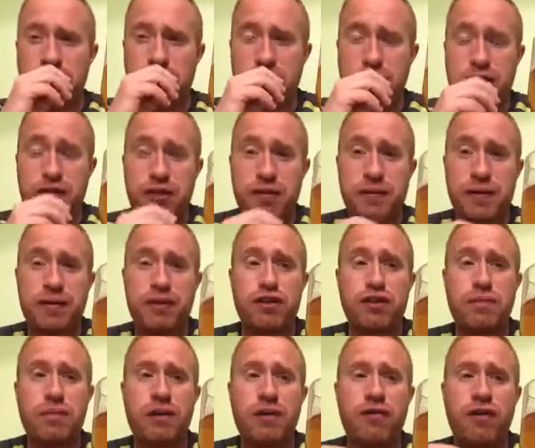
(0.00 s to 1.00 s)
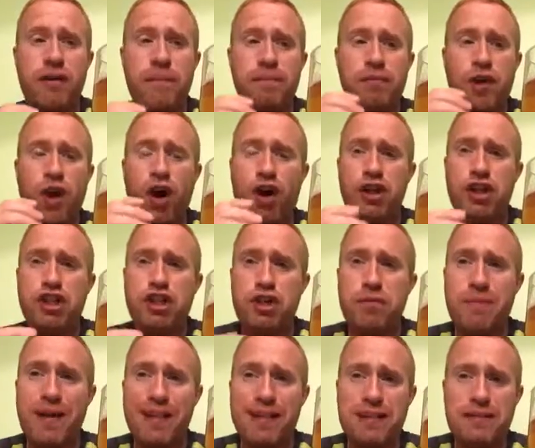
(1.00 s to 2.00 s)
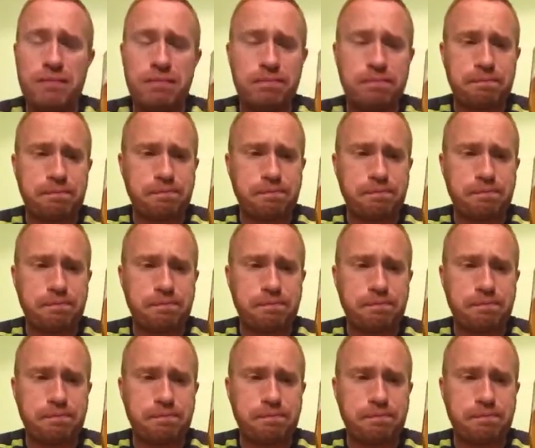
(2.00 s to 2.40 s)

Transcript: Excuse me. There's a bit of honeydew melon,